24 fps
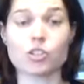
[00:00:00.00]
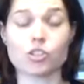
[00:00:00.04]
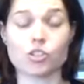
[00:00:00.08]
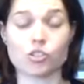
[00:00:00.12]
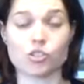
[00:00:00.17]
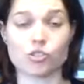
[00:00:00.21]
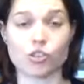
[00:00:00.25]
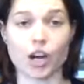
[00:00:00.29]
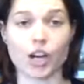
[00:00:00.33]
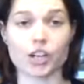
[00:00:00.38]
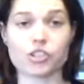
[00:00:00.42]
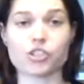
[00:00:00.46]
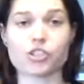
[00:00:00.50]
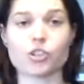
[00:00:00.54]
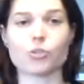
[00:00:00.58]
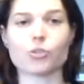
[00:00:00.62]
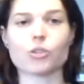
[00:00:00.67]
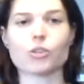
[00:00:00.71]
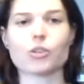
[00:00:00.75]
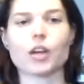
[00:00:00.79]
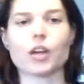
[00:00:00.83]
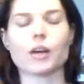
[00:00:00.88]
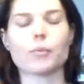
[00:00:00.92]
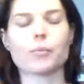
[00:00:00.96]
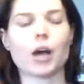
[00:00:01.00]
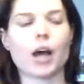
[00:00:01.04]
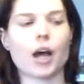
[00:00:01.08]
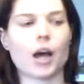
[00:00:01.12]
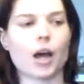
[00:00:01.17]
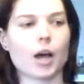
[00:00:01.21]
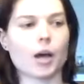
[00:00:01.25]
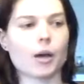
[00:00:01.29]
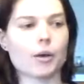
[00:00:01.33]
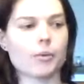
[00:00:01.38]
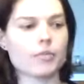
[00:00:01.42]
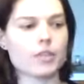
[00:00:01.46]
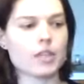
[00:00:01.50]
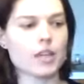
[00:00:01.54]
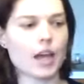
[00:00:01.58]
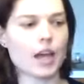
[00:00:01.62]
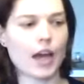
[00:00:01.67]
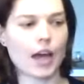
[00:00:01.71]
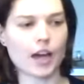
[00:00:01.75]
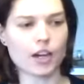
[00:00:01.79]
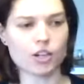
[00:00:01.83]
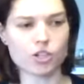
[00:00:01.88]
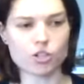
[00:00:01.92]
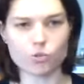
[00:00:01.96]
stretch. So the
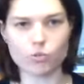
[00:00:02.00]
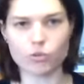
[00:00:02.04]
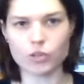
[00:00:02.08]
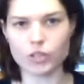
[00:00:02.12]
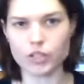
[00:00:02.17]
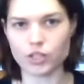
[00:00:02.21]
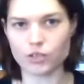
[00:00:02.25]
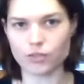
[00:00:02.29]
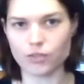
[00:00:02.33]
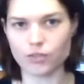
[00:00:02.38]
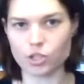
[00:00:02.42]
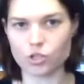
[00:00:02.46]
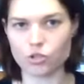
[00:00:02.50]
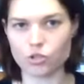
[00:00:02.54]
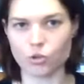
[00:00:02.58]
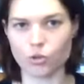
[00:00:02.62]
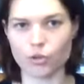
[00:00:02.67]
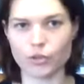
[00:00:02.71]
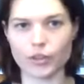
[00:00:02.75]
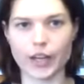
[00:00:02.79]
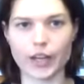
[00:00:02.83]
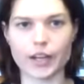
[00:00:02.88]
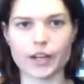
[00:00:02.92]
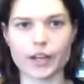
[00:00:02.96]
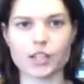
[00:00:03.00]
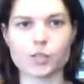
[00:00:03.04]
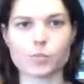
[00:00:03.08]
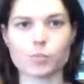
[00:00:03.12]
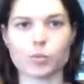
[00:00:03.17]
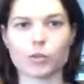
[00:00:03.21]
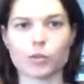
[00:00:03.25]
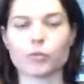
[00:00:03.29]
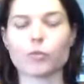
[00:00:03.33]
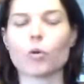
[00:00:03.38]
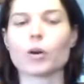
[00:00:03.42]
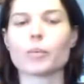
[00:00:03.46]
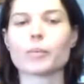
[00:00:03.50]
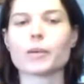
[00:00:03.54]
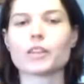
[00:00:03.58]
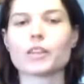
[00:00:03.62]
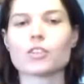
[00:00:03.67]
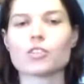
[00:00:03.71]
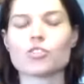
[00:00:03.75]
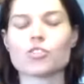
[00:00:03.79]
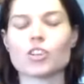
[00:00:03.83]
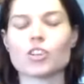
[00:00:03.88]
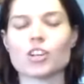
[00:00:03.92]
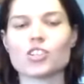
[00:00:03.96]
actual individual that is performing
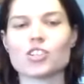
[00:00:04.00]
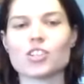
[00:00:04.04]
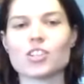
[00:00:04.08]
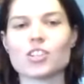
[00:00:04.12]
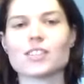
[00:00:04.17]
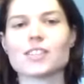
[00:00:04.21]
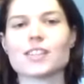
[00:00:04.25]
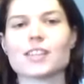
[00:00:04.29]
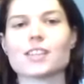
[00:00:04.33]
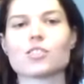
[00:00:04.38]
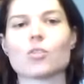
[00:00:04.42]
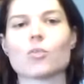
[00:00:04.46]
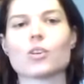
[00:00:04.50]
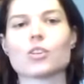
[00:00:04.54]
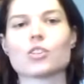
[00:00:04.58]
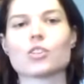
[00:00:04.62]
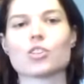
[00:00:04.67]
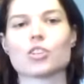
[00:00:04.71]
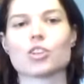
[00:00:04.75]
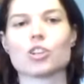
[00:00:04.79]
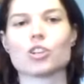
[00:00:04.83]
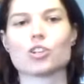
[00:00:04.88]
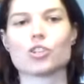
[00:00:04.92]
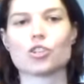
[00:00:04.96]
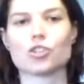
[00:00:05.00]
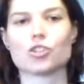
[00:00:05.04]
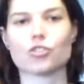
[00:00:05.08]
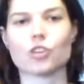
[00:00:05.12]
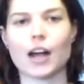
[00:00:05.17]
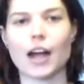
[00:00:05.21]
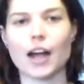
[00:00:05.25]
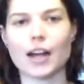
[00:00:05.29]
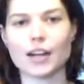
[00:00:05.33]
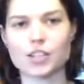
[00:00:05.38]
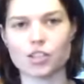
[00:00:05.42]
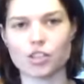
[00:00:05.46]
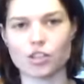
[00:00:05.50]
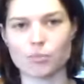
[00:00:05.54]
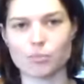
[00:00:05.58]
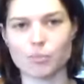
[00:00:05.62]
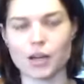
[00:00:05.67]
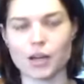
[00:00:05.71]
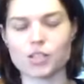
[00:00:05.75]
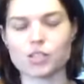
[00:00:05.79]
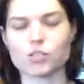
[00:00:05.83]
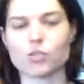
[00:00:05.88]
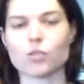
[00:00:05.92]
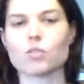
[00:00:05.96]
the stretches is going to contract their
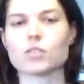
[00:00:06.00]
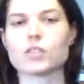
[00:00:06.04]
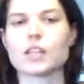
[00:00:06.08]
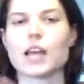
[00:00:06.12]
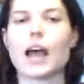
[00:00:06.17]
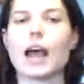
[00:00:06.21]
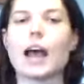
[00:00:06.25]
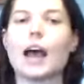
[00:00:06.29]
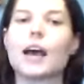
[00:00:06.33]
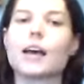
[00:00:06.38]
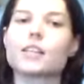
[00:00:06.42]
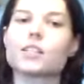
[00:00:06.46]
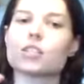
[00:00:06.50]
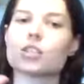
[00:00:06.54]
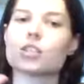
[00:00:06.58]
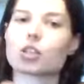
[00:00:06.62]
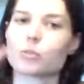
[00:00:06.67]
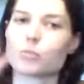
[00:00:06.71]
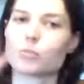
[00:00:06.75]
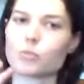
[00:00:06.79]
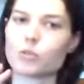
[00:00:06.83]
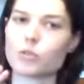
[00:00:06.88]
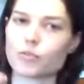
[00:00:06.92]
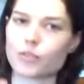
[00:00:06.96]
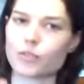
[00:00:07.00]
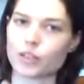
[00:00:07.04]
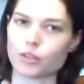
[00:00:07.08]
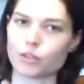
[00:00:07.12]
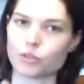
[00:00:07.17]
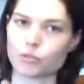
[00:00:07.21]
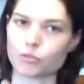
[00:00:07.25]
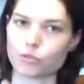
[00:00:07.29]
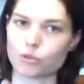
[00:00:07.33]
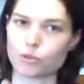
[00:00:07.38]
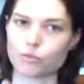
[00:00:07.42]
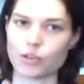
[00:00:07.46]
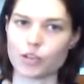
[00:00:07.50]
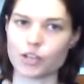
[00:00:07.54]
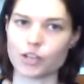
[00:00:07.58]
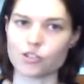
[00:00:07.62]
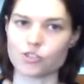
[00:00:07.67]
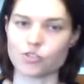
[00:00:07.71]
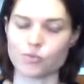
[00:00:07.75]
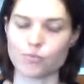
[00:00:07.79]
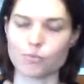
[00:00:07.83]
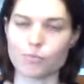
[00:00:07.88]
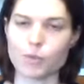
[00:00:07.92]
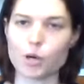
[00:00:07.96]
muscles as they're moving through a
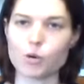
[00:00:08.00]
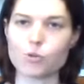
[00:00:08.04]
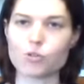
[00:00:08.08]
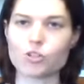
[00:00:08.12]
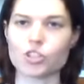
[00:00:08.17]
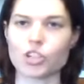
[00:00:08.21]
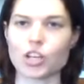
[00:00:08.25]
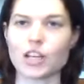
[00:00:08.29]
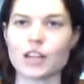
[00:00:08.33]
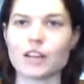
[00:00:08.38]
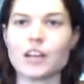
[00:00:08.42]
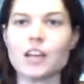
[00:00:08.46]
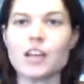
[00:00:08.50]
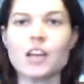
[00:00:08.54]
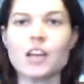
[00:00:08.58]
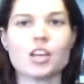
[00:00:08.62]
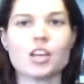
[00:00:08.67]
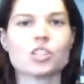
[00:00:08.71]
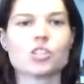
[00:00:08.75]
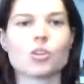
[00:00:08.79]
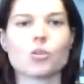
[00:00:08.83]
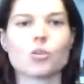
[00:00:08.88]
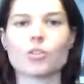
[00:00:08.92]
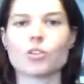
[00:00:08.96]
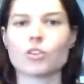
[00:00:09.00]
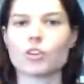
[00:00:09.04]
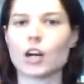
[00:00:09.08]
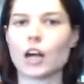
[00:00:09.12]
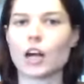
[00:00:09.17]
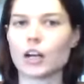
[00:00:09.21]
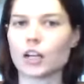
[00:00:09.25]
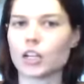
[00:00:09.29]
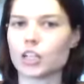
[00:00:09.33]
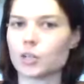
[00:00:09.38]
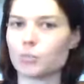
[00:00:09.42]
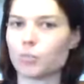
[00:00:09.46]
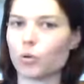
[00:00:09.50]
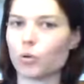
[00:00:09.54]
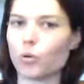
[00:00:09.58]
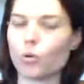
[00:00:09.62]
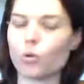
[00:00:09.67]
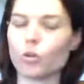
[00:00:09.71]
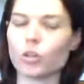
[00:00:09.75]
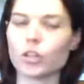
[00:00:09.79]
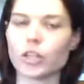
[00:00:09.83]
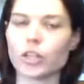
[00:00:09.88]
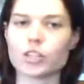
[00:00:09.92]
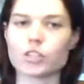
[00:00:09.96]
range of motion. So they're not going to
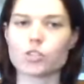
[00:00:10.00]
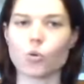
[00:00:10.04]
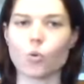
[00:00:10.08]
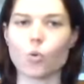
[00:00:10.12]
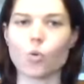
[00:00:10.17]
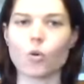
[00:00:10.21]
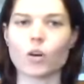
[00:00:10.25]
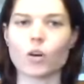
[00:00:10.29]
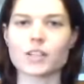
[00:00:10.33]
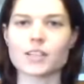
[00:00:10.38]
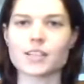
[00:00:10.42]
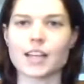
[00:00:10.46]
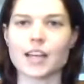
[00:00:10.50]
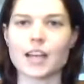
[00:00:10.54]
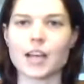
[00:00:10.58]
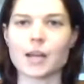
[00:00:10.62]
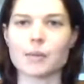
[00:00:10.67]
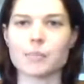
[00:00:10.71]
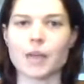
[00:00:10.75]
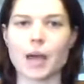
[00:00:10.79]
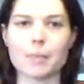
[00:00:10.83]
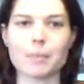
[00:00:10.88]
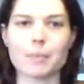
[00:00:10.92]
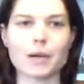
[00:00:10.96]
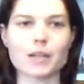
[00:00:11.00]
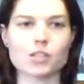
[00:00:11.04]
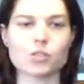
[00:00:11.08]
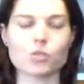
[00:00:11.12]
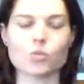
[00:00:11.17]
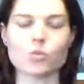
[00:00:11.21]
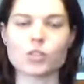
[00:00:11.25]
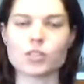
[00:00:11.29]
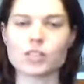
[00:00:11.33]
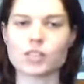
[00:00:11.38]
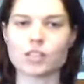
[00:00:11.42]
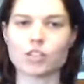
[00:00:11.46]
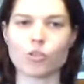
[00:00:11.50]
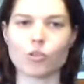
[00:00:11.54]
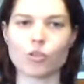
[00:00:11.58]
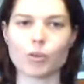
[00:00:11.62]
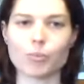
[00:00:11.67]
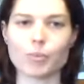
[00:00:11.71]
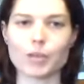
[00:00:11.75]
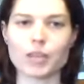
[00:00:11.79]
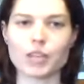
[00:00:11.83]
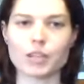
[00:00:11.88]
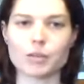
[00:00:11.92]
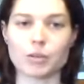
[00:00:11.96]
pull it towards them. That muscle isn't going
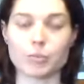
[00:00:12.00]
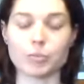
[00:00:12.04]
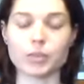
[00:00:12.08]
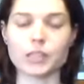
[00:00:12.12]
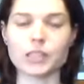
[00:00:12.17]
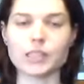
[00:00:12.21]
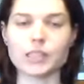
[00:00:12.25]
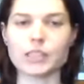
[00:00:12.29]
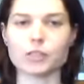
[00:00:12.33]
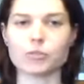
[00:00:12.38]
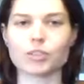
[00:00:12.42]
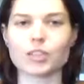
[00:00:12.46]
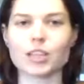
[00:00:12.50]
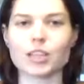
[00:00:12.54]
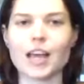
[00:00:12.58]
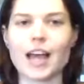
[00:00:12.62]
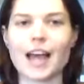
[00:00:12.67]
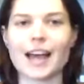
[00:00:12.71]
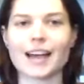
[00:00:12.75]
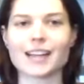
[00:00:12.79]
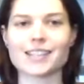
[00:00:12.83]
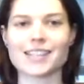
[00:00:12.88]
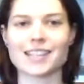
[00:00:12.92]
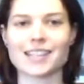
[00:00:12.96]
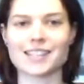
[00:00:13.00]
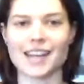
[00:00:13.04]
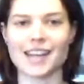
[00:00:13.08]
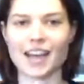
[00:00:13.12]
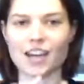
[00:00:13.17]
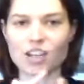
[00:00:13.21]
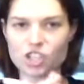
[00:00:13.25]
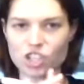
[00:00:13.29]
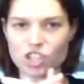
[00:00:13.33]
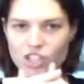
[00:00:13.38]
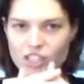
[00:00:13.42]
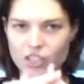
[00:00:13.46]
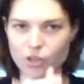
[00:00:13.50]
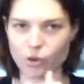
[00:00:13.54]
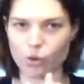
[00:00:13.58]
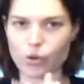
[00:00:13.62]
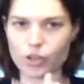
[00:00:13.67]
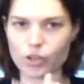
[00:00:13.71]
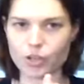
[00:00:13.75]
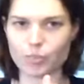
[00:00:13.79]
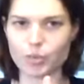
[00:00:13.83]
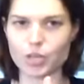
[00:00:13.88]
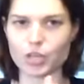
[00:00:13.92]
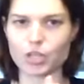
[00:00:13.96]
to be completely relaxed. It's actually
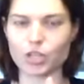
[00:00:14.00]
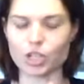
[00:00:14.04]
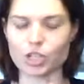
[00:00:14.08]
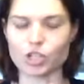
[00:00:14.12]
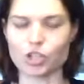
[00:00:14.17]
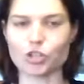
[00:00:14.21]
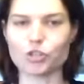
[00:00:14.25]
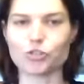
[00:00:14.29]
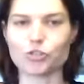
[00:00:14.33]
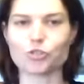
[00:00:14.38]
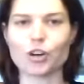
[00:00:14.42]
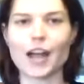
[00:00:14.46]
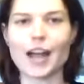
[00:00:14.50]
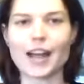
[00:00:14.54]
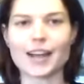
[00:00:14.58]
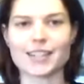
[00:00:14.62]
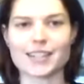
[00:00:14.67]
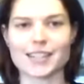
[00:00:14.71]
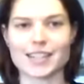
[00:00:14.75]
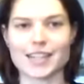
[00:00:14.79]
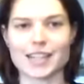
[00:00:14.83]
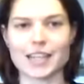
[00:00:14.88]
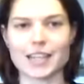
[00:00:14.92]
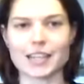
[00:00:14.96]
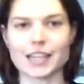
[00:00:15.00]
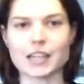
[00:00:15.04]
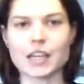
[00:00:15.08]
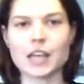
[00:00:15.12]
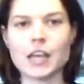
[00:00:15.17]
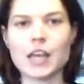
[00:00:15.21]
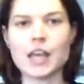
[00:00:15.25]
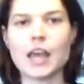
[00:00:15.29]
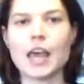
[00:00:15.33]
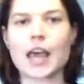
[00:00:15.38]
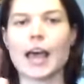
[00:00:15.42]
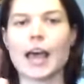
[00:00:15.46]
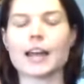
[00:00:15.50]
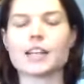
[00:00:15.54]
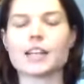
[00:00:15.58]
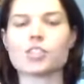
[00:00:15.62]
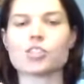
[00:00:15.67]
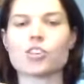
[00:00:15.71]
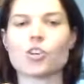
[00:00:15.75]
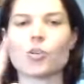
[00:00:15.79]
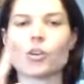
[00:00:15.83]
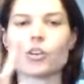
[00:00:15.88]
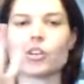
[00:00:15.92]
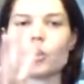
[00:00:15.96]
going to be contracting, and
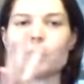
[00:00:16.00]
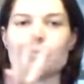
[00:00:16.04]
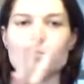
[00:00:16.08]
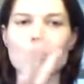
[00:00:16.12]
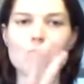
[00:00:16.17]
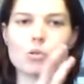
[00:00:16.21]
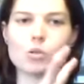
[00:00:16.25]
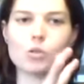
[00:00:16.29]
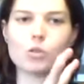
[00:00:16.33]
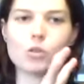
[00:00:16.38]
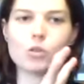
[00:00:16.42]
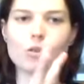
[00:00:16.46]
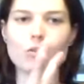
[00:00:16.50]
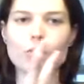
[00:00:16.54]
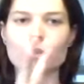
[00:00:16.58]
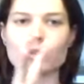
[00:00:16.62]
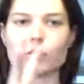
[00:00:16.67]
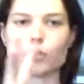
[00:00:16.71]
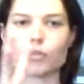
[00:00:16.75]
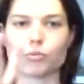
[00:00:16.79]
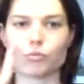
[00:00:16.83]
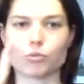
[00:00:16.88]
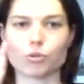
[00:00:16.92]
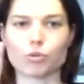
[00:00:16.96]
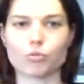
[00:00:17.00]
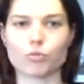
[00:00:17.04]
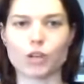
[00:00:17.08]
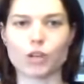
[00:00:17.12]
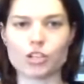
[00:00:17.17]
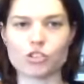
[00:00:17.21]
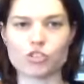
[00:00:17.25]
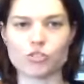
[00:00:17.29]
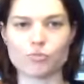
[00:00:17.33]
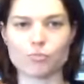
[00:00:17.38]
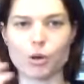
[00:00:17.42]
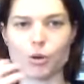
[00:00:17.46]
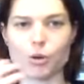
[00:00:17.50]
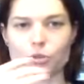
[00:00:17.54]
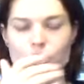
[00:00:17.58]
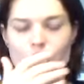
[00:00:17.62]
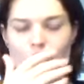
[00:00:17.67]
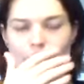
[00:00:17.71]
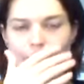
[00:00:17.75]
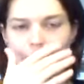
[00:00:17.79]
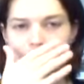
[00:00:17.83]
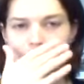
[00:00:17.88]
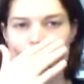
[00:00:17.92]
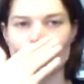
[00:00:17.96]
it's going to move through a range of
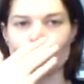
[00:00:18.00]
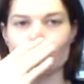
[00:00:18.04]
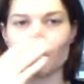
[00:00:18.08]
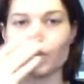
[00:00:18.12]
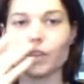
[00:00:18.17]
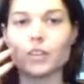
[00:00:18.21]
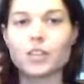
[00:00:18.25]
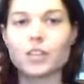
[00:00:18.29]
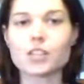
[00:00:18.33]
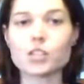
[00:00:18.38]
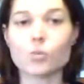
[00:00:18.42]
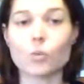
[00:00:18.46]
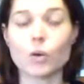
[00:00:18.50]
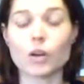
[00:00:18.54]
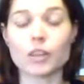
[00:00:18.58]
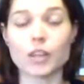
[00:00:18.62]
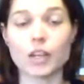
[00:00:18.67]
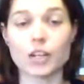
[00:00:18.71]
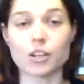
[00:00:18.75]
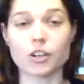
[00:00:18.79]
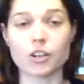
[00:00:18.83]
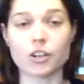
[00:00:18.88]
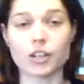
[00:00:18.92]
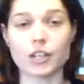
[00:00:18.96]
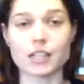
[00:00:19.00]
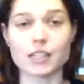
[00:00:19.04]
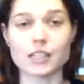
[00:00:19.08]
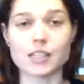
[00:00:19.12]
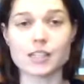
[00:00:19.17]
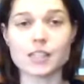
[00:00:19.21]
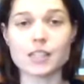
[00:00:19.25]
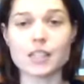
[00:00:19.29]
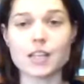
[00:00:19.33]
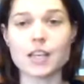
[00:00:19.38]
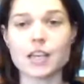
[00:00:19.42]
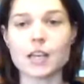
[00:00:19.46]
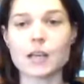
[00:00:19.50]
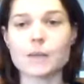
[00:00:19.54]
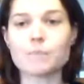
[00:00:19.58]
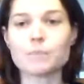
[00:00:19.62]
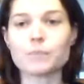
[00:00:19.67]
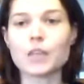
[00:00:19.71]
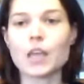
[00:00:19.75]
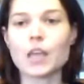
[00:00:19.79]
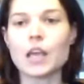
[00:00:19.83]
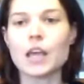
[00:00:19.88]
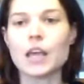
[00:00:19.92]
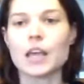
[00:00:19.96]
motion. And so with this one that you're going to
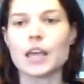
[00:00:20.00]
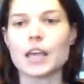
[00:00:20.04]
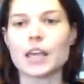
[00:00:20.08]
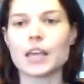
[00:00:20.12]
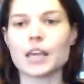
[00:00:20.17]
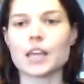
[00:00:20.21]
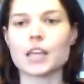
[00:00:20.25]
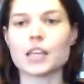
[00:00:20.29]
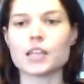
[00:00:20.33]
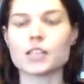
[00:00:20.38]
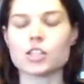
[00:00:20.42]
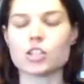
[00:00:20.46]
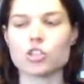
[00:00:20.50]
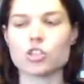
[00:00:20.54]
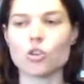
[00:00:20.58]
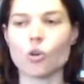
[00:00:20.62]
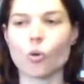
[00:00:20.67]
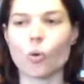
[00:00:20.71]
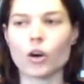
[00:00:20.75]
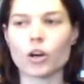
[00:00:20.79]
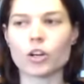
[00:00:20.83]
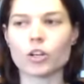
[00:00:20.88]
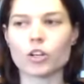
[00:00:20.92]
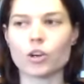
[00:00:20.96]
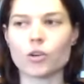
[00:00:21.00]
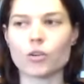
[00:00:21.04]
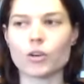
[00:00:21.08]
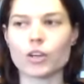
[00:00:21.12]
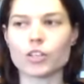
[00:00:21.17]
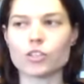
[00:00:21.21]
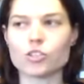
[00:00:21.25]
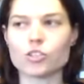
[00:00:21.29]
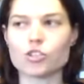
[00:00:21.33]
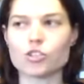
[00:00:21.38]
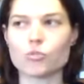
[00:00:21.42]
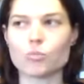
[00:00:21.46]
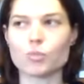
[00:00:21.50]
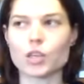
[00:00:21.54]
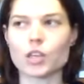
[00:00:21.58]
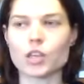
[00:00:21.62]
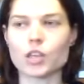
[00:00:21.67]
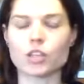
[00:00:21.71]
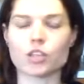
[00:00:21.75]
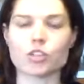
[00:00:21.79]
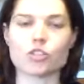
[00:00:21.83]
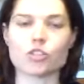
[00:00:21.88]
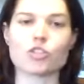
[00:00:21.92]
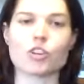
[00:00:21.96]
see is you're going to
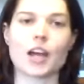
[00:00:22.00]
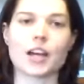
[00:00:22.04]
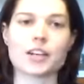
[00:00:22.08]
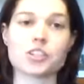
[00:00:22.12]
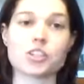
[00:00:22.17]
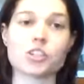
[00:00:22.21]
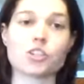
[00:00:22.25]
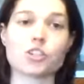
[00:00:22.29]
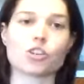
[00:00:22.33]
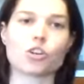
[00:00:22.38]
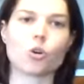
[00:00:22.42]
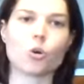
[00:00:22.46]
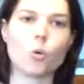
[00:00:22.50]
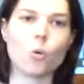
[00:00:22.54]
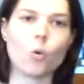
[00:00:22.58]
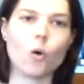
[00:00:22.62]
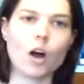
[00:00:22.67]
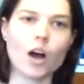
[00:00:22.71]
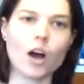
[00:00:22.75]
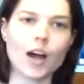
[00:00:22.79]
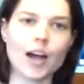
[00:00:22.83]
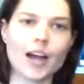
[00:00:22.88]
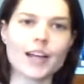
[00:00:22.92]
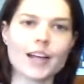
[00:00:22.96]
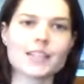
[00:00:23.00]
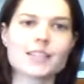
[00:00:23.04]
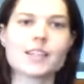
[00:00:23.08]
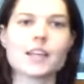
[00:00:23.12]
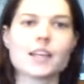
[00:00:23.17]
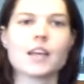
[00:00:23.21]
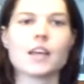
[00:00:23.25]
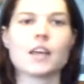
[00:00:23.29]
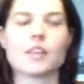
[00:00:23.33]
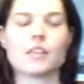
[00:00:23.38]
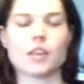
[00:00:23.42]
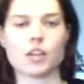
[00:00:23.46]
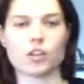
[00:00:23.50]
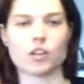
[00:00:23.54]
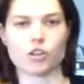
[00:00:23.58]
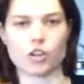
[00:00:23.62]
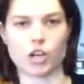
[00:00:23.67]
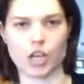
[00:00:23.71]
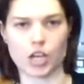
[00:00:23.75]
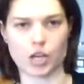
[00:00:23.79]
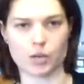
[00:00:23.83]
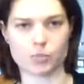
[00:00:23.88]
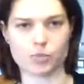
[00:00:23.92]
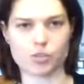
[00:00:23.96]
be contracting your quads, then your
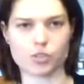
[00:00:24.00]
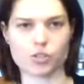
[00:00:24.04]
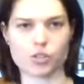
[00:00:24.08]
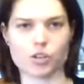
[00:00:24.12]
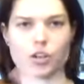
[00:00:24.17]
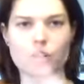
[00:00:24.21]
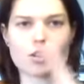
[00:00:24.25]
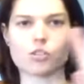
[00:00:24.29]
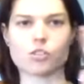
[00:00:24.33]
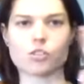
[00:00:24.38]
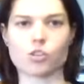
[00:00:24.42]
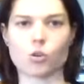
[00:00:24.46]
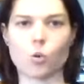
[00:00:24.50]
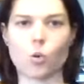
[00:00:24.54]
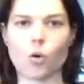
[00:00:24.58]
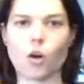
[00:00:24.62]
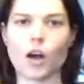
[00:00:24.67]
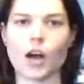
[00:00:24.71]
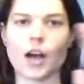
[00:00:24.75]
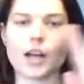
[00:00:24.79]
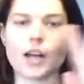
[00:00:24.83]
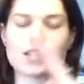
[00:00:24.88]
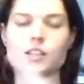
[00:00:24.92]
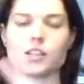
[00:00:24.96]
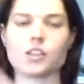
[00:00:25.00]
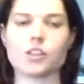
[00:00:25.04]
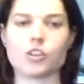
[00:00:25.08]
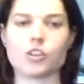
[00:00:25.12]
hamstrings, your quads,